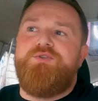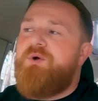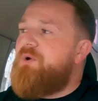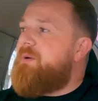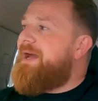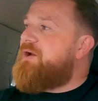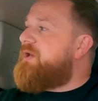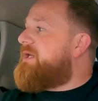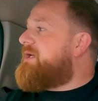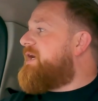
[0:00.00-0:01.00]
talking about
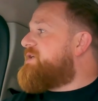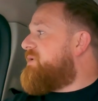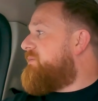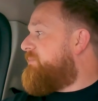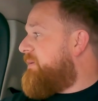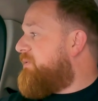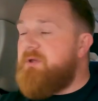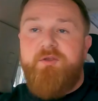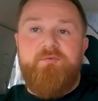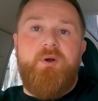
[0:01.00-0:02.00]
good engagement and people
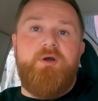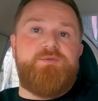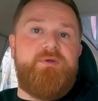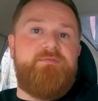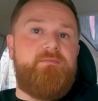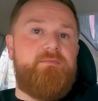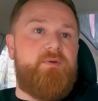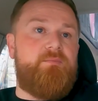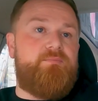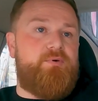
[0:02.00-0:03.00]
that you've worked with and,
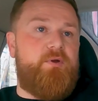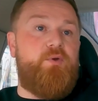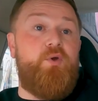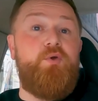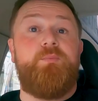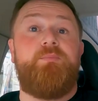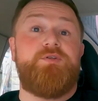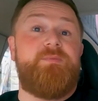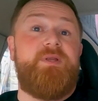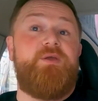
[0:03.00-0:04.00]
and who, who
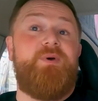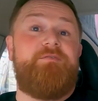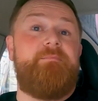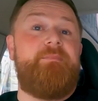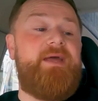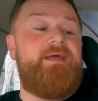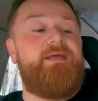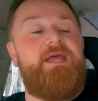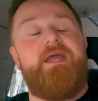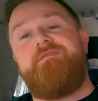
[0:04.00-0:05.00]
possibly you haven't met
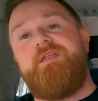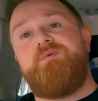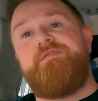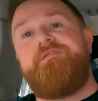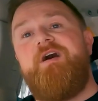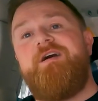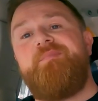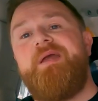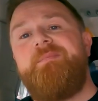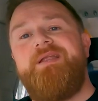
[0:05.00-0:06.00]
if there was five
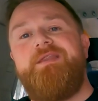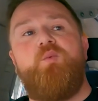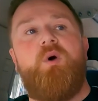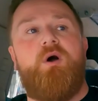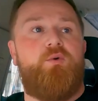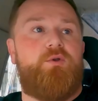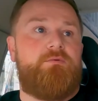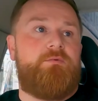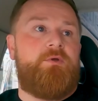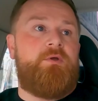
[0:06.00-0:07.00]
people in the world
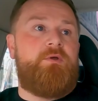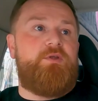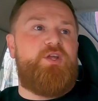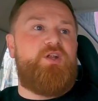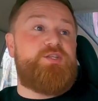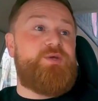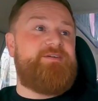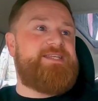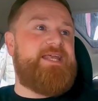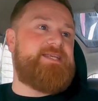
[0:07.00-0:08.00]
you'd like to have
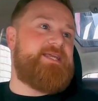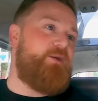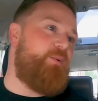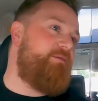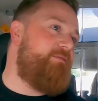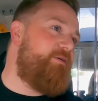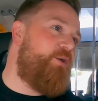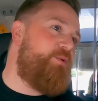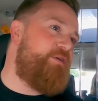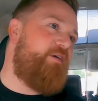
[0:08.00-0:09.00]
a dinner date with,
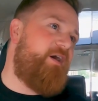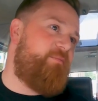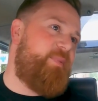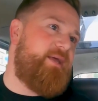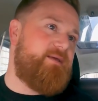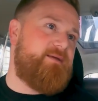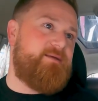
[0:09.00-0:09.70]
who would your five be?